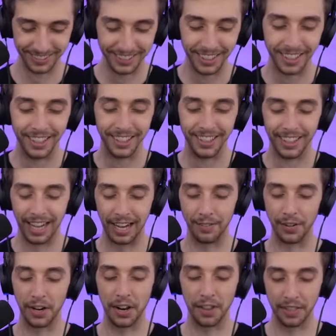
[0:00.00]
I
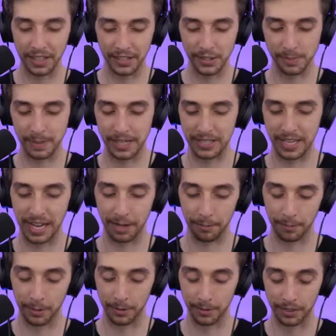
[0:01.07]
have a lot of things on my
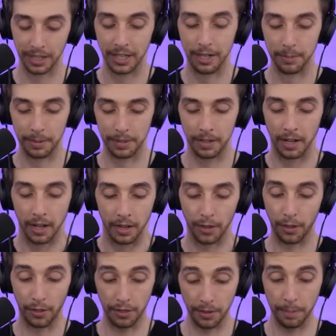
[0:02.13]
soundboard, but
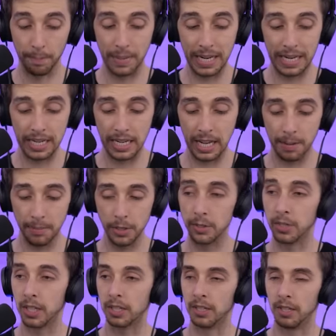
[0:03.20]
the, the millionaire
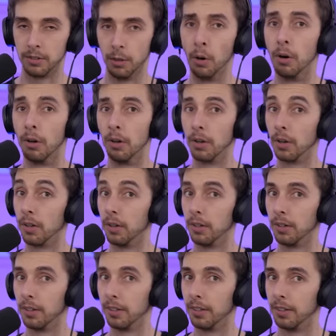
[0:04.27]
music, the do
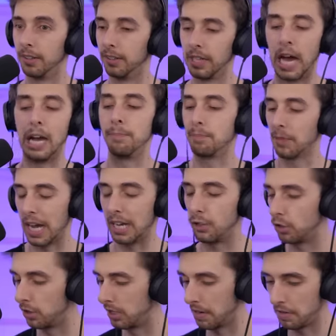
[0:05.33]
do do, I, I
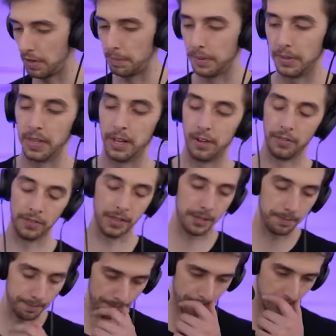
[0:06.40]
should definitely put that on there.
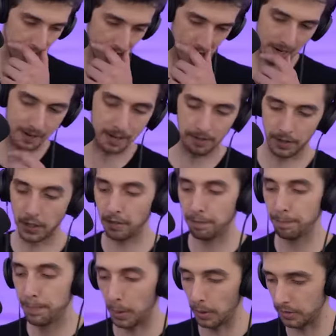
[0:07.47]
I don't have enough
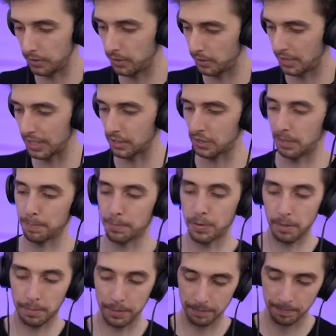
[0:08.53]
buttons, that's the
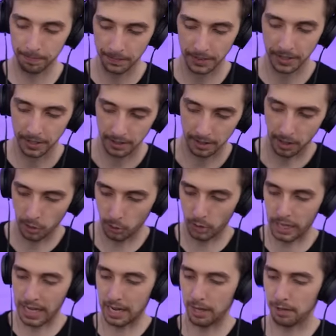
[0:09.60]
problem. I
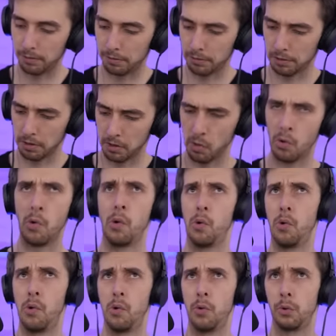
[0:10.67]
only have
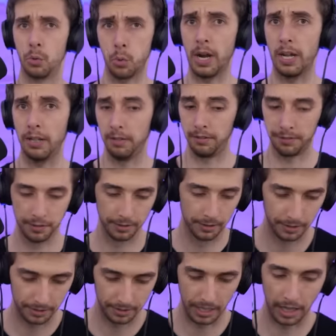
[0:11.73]
12,
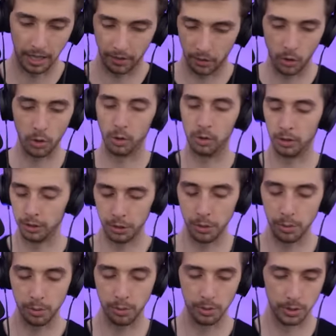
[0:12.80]
and they're all
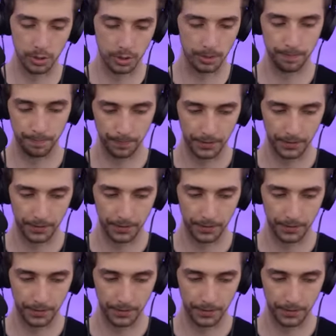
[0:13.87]
used.